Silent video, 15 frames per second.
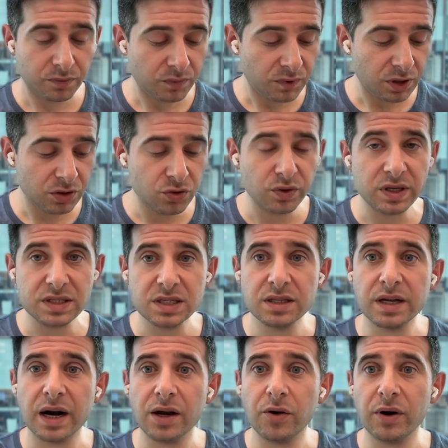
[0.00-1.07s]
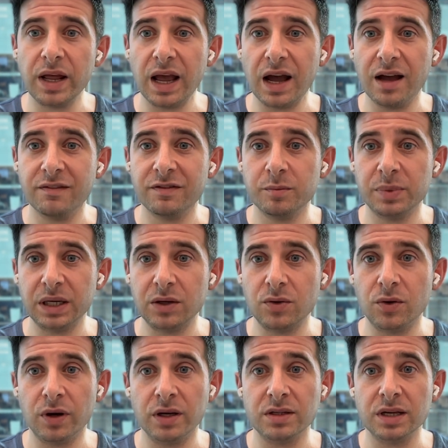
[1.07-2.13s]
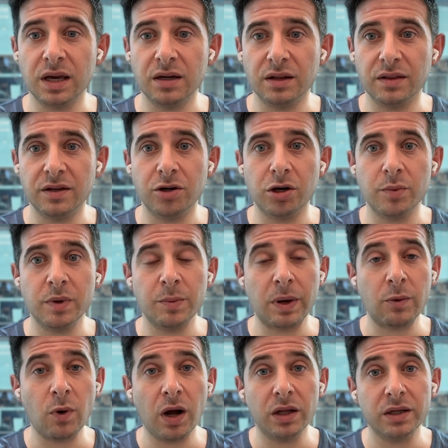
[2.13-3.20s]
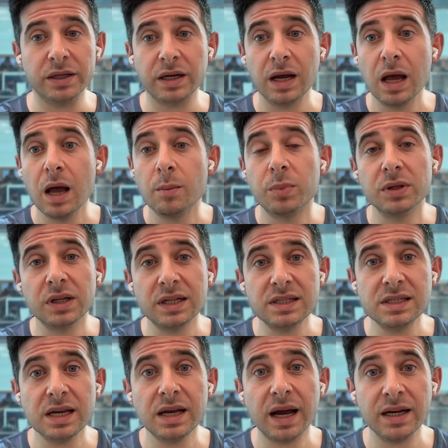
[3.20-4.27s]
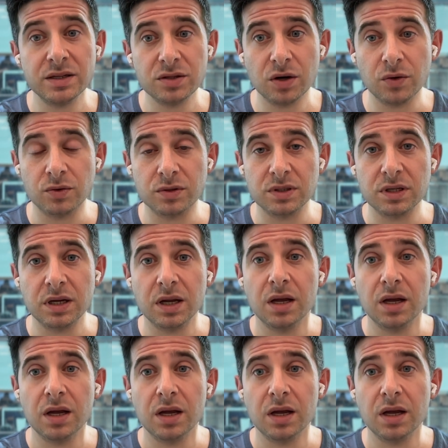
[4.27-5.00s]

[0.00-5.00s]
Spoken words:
You can see that I already have Bitcoin and Ethereum in my wallet, but let's say I don't.